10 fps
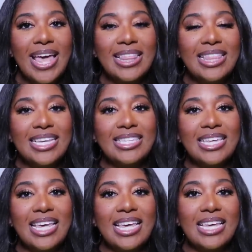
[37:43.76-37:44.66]
And this
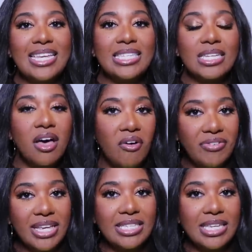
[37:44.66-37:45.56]
is
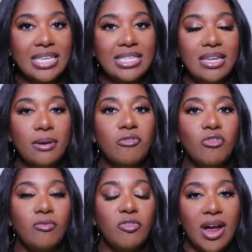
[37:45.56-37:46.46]
Cuffing Season
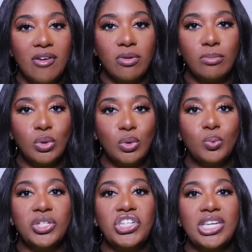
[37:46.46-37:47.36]
from Forvr Mood,
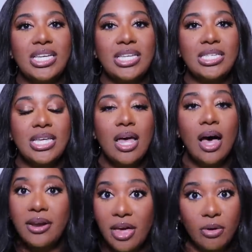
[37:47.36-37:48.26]
which is
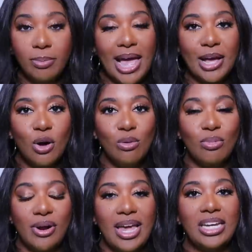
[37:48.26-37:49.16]
another black owned
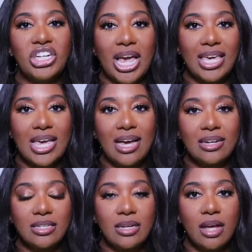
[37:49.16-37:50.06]
brand, Jackie
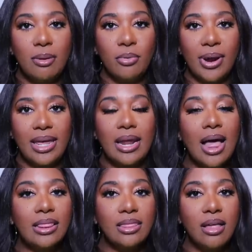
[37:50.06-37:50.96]
Aina's uh, brand.
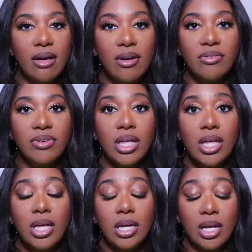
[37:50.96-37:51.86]
I love
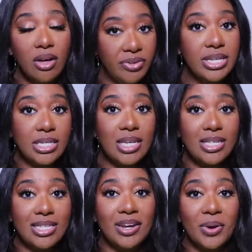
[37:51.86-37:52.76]
cuffing
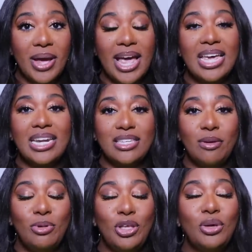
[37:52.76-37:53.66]
season. Okay. It is
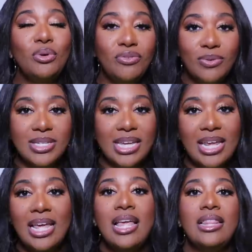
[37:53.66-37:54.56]
a beautiful
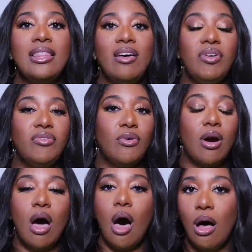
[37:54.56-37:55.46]
scent. Love it
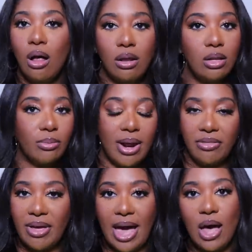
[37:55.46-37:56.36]
for all
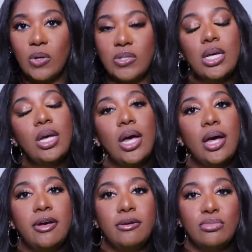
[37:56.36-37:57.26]
around the house.
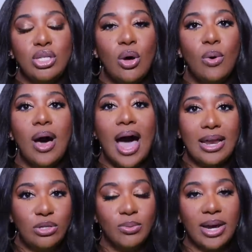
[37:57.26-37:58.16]
Um, so
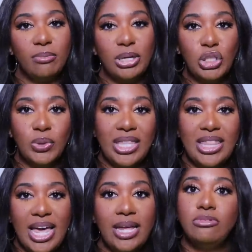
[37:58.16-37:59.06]
I do recommend you get
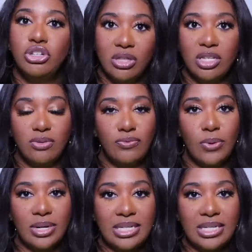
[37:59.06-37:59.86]
that during the Sephora